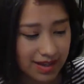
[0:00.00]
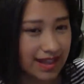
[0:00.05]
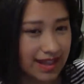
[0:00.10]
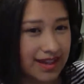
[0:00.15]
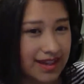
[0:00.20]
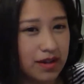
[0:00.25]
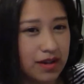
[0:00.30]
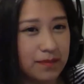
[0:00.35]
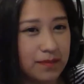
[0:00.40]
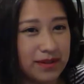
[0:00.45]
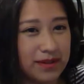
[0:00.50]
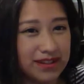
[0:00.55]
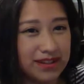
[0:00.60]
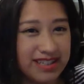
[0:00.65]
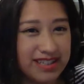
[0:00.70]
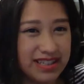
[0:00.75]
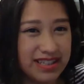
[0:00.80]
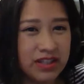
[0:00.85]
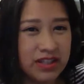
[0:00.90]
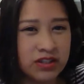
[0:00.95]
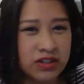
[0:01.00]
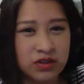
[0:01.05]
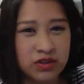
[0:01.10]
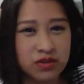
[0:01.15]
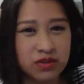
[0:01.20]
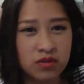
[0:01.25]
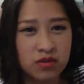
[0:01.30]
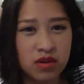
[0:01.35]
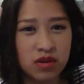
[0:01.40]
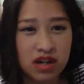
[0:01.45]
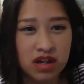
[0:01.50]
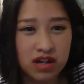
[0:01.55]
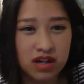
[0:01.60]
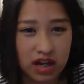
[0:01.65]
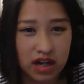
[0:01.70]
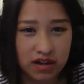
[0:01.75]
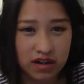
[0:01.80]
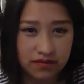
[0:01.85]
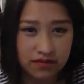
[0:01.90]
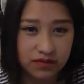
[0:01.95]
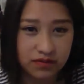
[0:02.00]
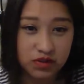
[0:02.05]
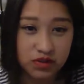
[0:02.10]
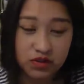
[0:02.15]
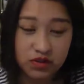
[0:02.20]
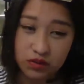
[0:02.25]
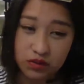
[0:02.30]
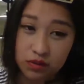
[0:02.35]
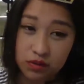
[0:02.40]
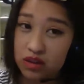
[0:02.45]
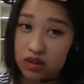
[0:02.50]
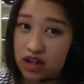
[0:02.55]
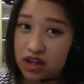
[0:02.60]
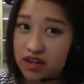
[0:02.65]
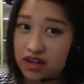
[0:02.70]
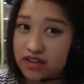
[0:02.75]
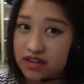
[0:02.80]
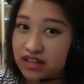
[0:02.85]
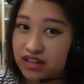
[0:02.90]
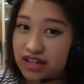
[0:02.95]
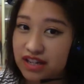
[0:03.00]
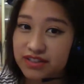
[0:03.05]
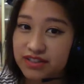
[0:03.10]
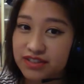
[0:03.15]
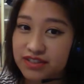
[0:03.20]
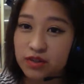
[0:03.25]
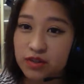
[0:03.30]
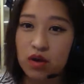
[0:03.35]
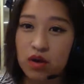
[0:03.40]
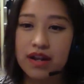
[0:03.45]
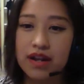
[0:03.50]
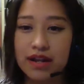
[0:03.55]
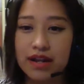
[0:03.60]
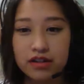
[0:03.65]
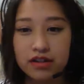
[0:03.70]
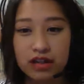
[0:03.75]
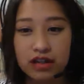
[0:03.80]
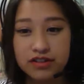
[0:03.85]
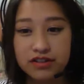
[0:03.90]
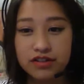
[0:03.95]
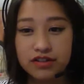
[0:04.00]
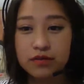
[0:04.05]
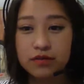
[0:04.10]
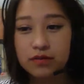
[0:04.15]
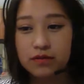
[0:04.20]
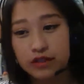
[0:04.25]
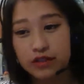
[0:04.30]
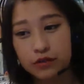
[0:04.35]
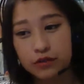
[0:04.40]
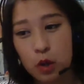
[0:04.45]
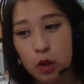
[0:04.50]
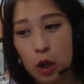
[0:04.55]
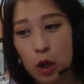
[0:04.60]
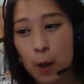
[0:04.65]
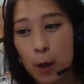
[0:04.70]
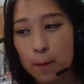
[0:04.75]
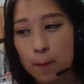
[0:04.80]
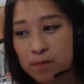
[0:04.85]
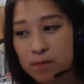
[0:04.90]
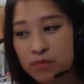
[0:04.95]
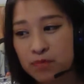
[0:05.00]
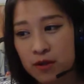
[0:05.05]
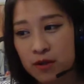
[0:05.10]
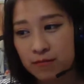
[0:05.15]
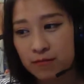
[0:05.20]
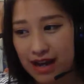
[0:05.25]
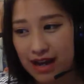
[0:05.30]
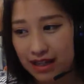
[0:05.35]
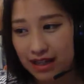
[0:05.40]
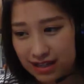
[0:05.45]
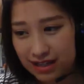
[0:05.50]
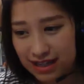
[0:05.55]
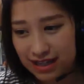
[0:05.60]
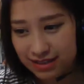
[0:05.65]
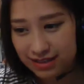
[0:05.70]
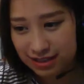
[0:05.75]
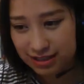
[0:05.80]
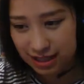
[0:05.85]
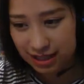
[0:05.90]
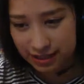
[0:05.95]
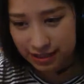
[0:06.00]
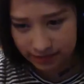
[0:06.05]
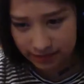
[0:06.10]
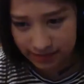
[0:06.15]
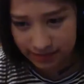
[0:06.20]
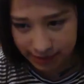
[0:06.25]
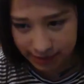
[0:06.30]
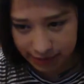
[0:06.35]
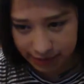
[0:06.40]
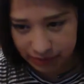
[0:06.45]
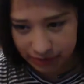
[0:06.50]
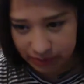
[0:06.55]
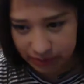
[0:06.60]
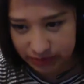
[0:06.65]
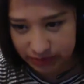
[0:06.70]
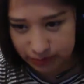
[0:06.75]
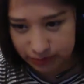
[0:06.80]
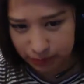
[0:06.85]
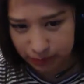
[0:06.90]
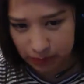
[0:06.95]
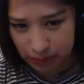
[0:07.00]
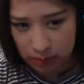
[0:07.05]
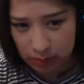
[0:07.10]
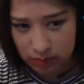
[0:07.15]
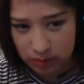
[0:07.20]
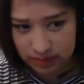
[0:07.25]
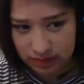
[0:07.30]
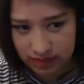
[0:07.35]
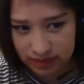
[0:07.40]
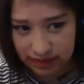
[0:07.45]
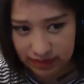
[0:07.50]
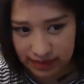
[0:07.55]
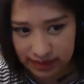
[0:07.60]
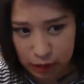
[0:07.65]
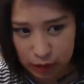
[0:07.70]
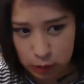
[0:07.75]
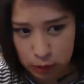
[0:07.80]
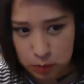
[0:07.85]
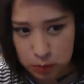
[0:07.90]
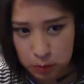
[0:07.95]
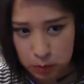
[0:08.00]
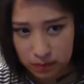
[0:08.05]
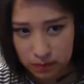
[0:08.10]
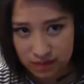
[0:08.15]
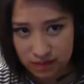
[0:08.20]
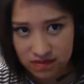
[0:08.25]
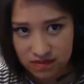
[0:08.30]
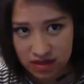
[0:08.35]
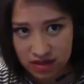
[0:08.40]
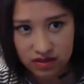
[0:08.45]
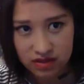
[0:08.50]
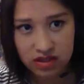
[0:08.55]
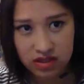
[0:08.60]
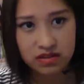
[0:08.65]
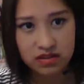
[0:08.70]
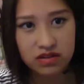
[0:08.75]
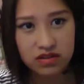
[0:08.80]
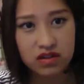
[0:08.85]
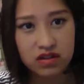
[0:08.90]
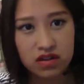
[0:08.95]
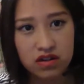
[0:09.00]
ability to kind of do a lot of the classes you want, and your classes are really small. My classes last semester was probably like the